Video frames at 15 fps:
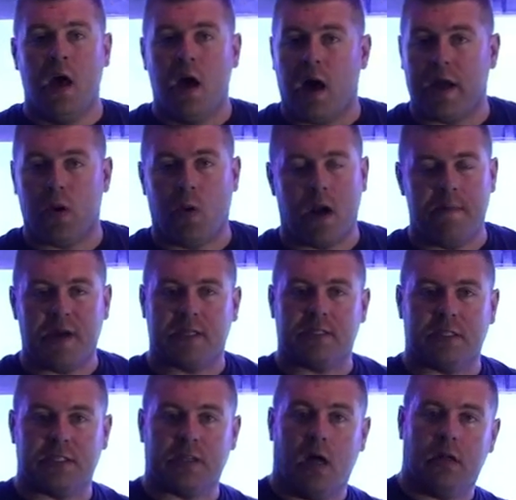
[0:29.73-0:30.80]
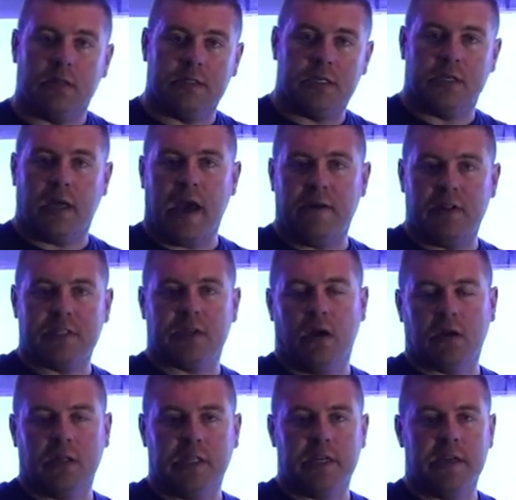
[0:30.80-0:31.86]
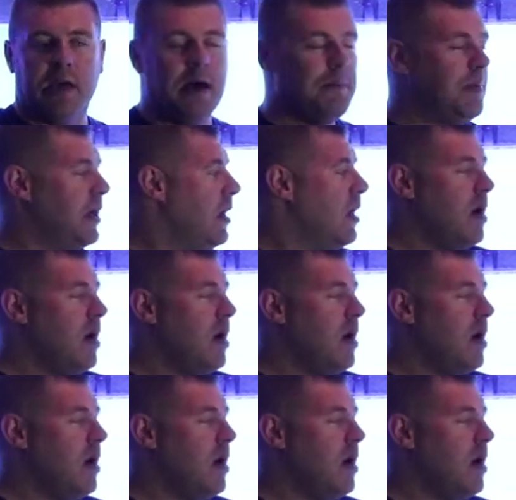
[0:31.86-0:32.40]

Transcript: I don't want to mix the salt until I have this all cleaned up.